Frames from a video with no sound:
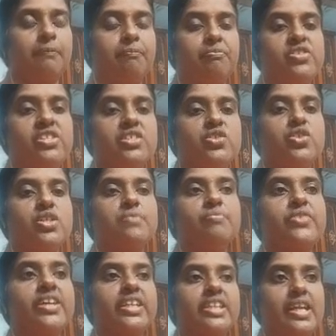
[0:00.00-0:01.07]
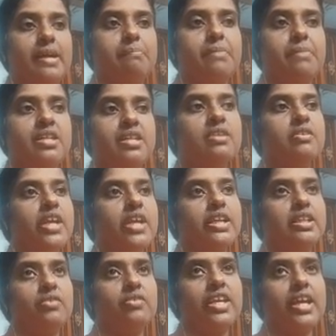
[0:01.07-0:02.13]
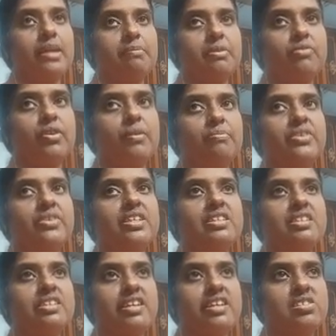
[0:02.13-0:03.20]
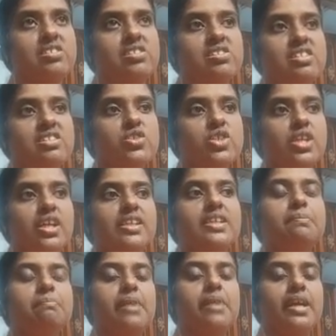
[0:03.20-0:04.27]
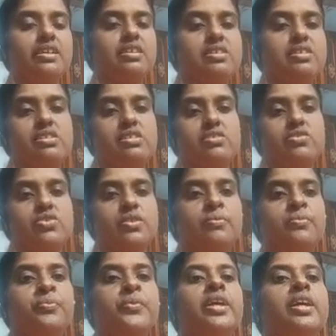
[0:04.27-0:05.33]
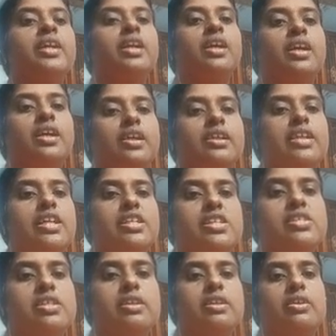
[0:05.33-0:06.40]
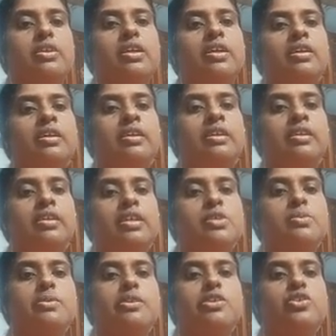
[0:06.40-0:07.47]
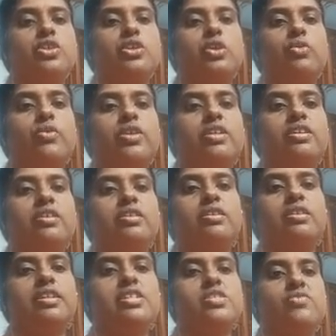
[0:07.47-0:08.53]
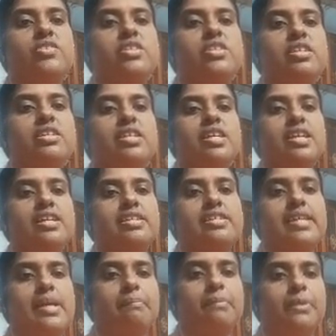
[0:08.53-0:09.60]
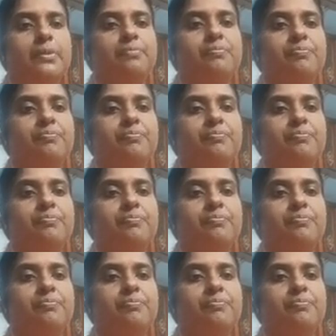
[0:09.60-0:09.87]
searching, and compare either we can perform the text search or the binary search. That is a explanation given here. Let us see the example.